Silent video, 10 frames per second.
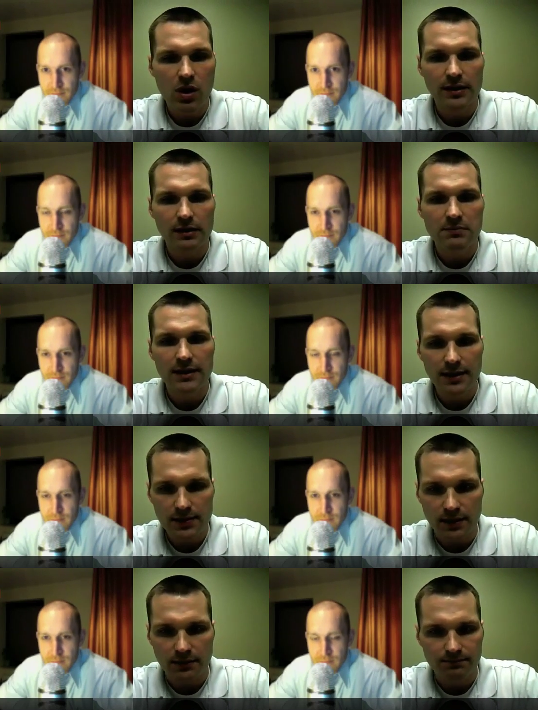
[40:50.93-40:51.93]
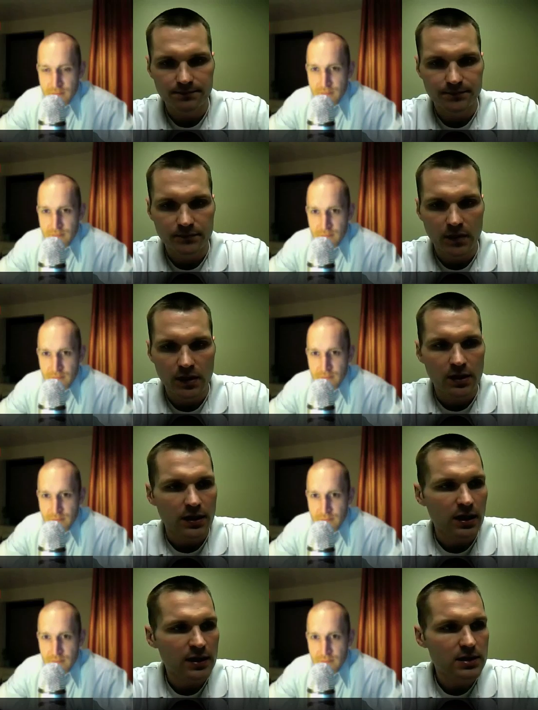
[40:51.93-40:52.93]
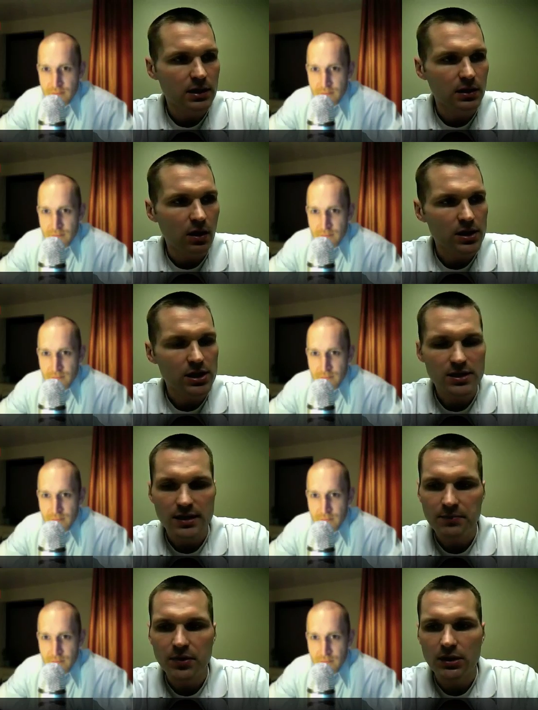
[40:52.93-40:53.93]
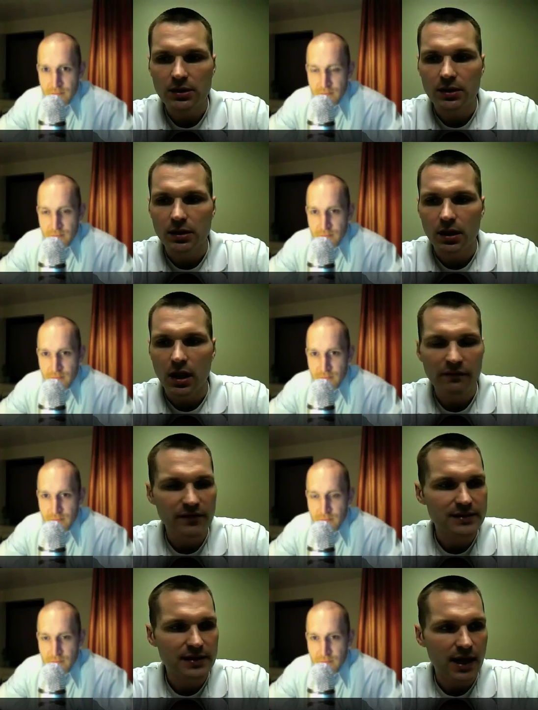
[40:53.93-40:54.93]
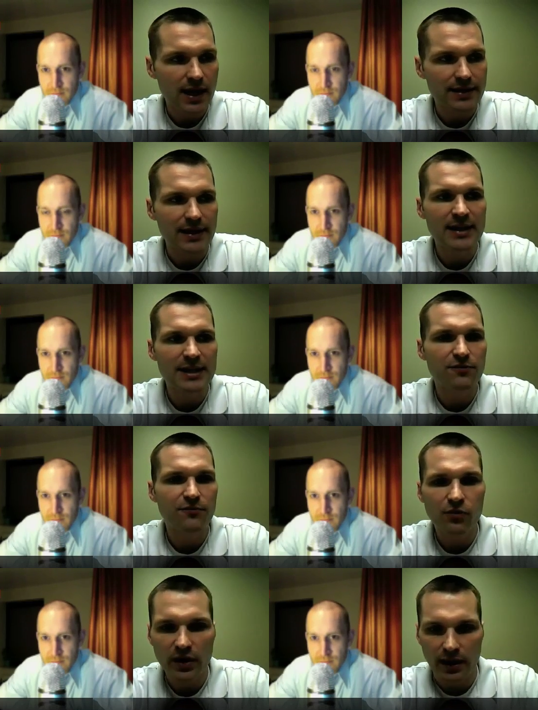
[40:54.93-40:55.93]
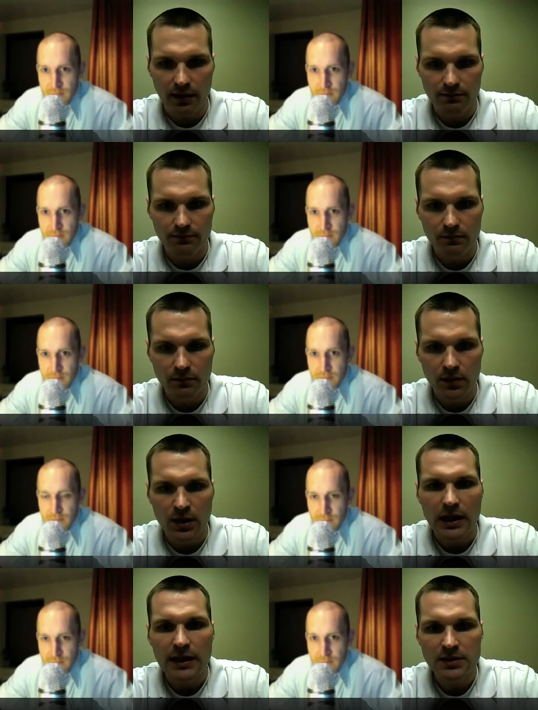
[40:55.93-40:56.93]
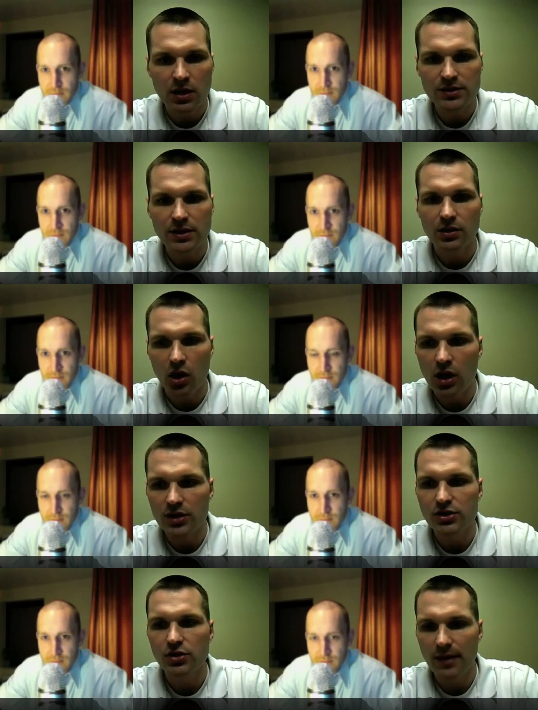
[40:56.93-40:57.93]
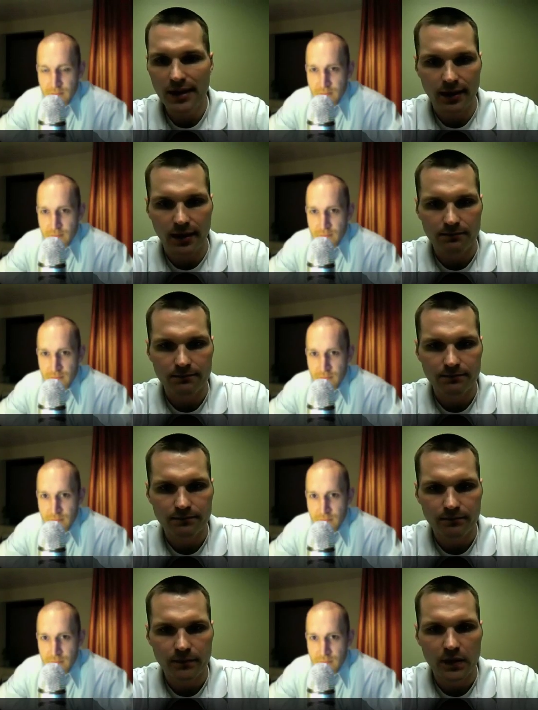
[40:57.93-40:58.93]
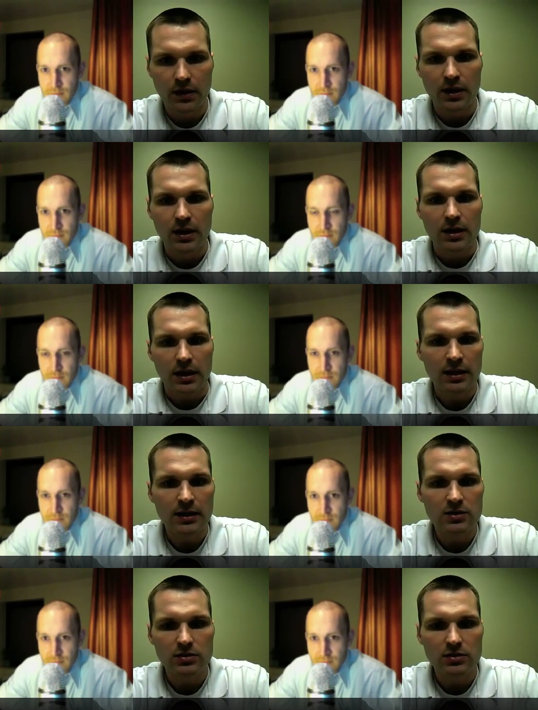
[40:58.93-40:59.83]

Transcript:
Speaker 1: Marketing Made Easy. It's the largest ebook of its kind and it's free. It doesn't cost you money. And